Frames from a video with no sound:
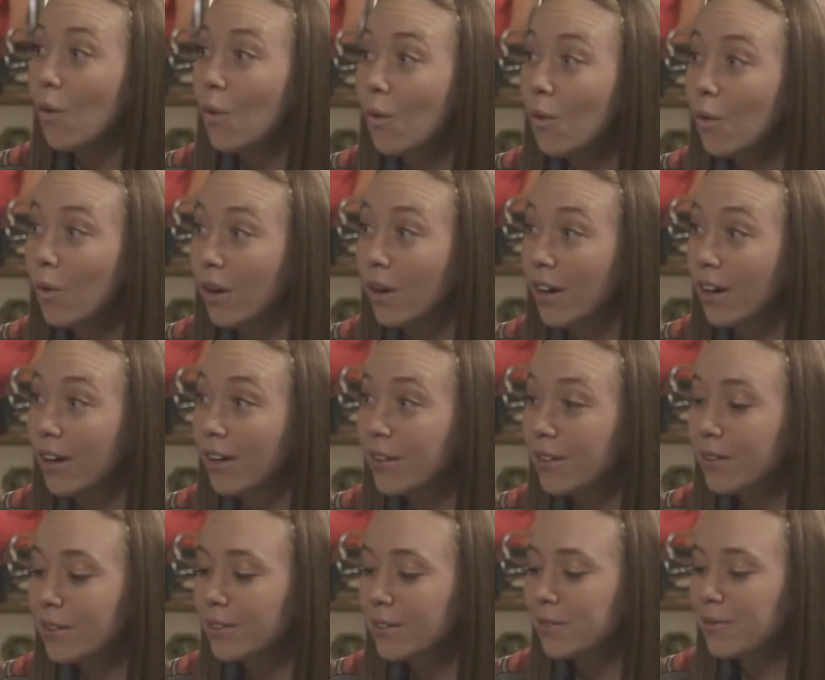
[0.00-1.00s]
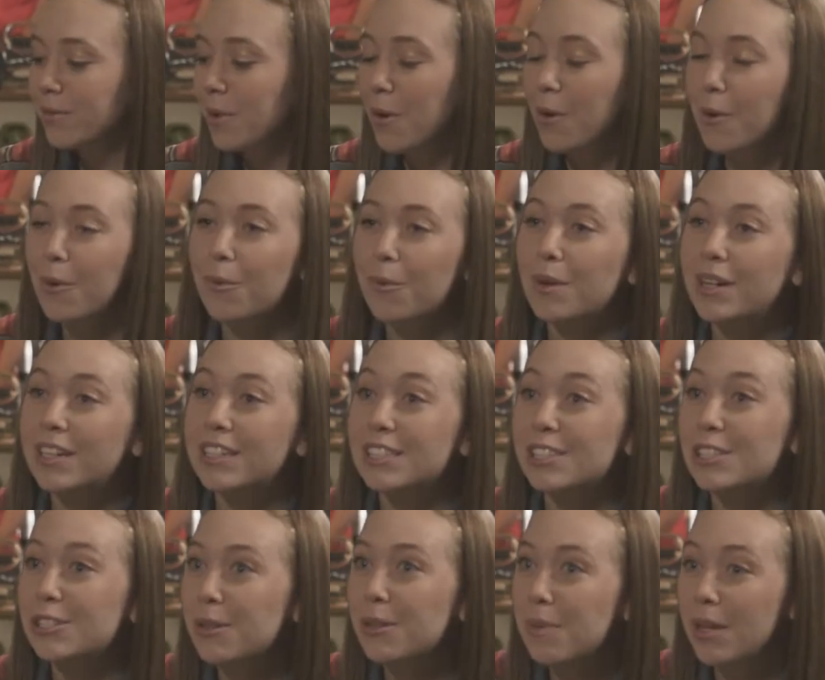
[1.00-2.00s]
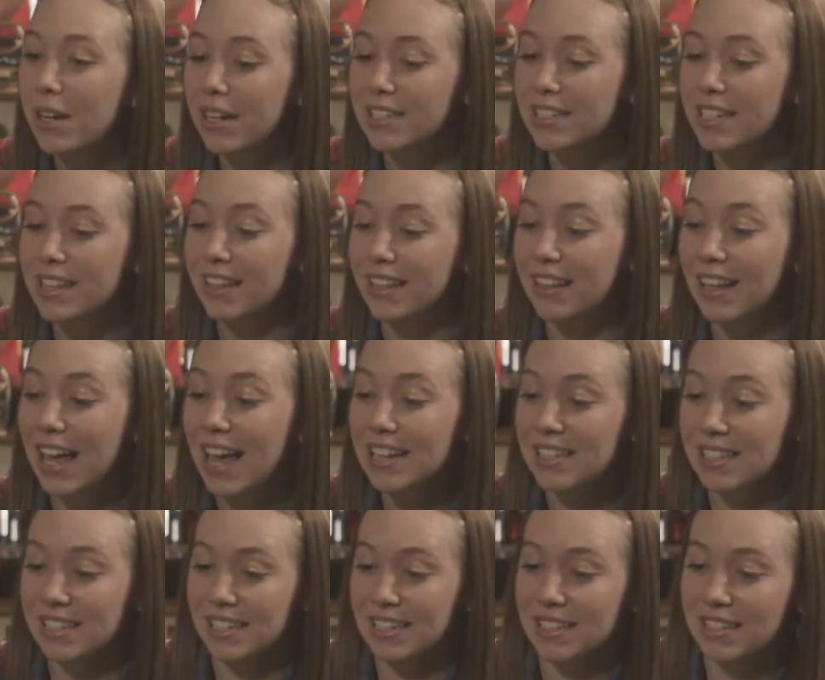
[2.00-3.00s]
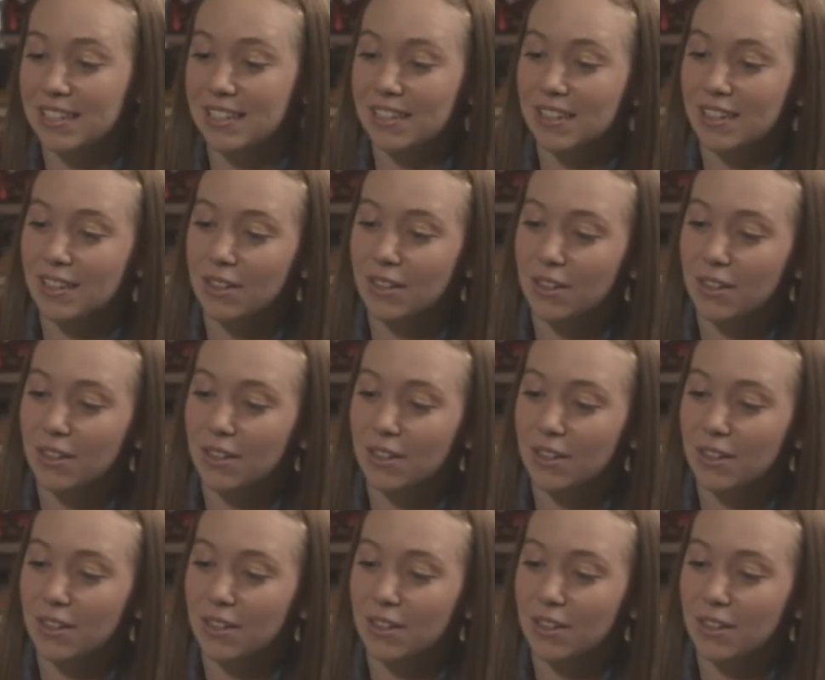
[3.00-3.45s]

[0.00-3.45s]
or we could distribute it to the glasses,